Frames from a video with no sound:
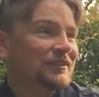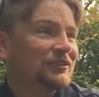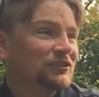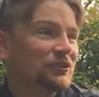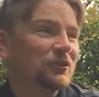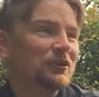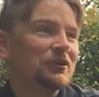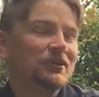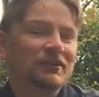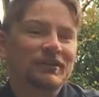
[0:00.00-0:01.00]
score.
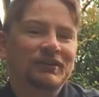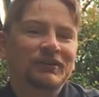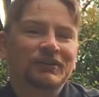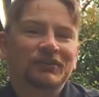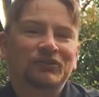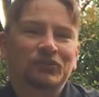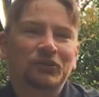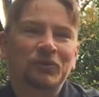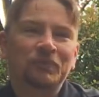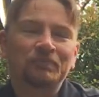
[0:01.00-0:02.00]

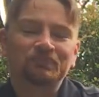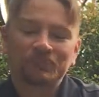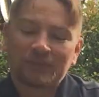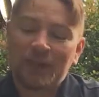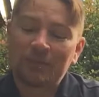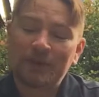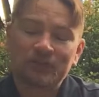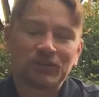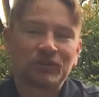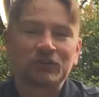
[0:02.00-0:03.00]
So, I'm
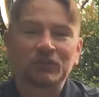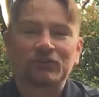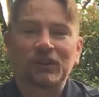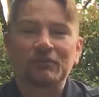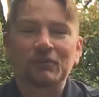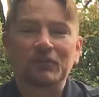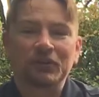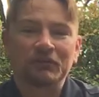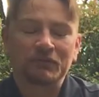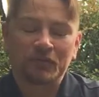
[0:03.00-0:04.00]
actually going to do the same. I'm going to
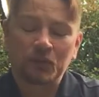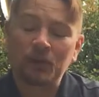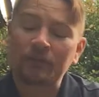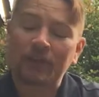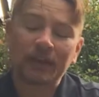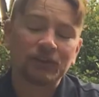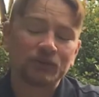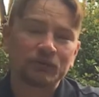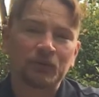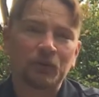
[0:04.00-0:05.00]
give it a 4. I've had this
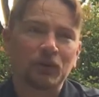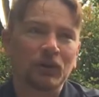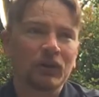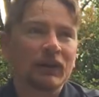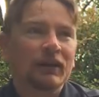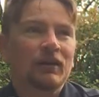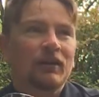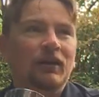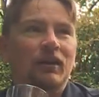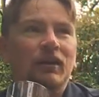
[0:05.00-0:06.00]
before,
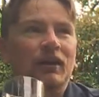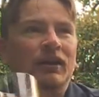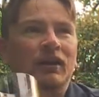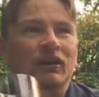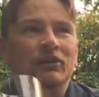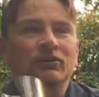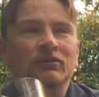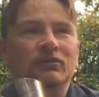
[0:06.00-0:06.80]
and